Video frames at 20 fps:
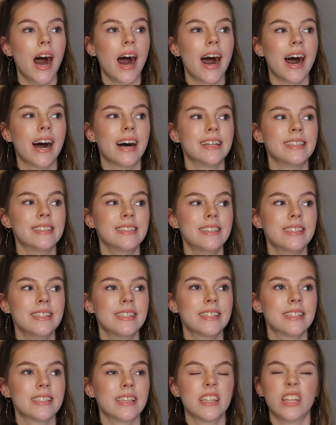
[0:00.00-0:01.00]

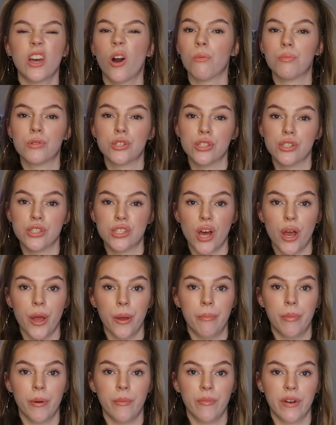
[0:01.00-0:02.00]
and the options
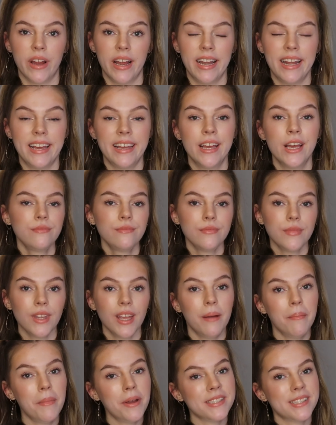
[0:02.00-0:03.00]
open really.
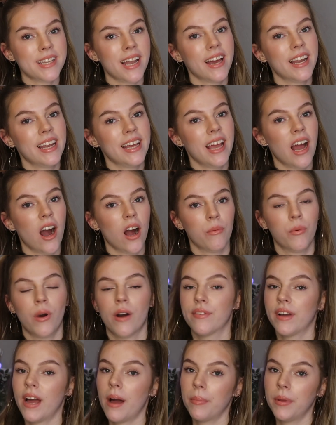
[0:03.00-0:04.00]
Most likely I will
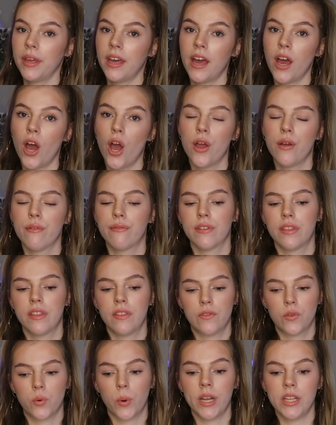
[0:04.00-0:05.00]
have a gap year over
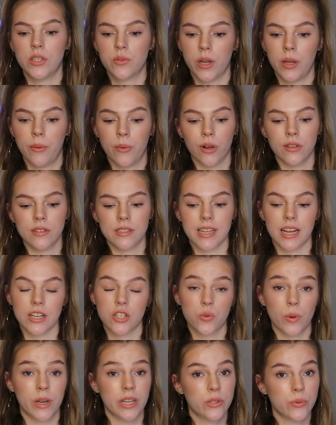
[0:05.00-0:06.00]

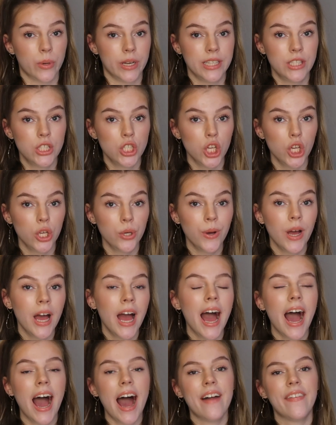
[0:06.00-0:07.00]
2021/2022,
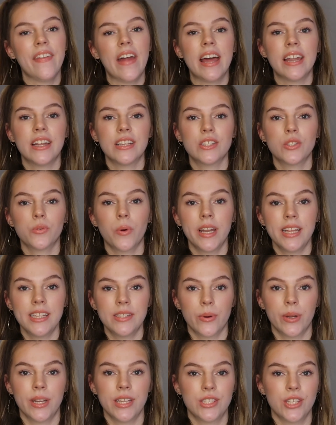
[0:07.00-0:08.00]
and then
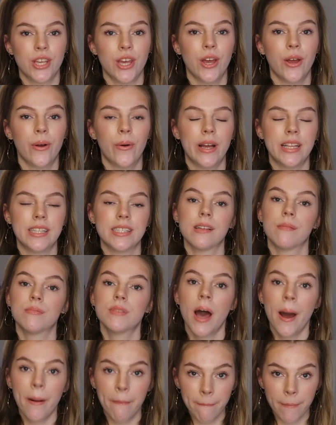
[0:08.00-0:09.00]
2022 in
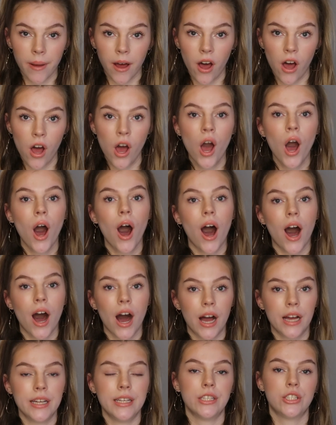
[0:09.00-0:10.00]
September
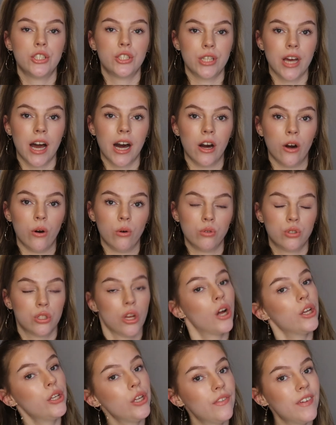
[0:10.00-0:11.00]
I shall
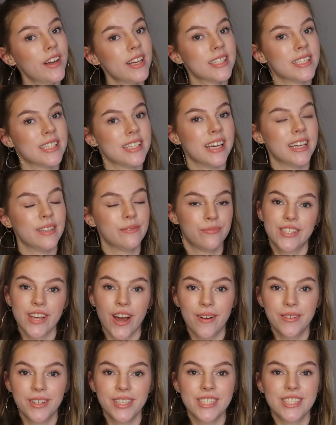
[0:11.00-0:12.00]
start university. So
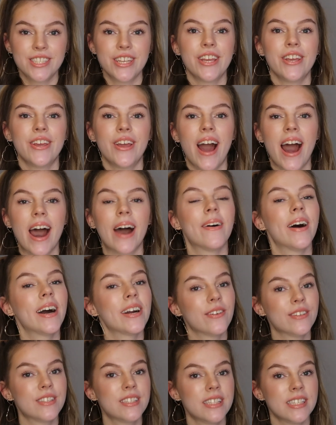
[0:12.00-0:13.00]
I'm going to show you how I
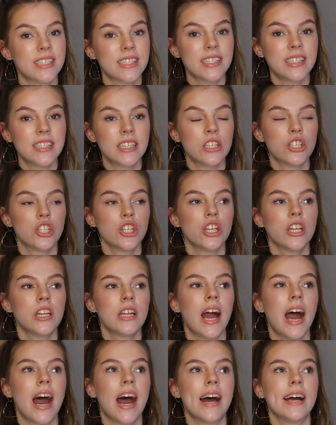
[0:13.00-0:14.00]
got to this
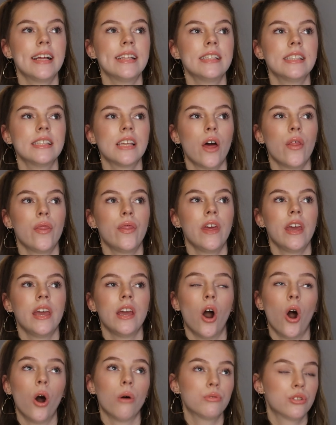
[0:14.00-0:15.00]
decision and
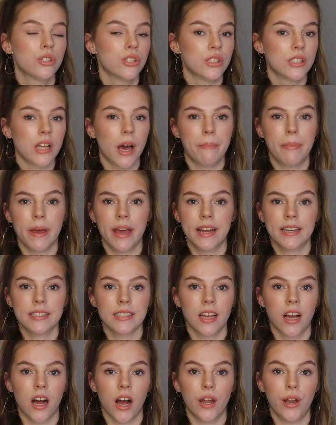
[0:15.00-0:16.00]
the options I picked
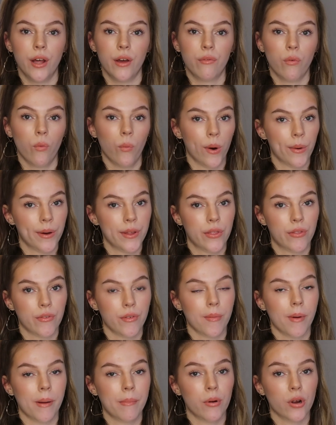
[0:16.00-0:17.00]
and kind of what went
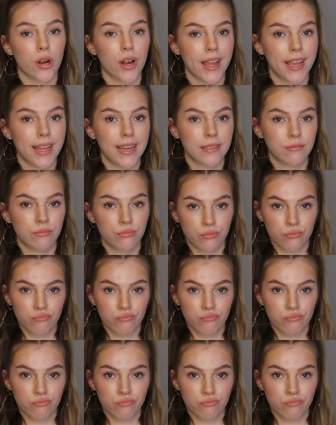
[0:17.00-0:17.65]
through my brain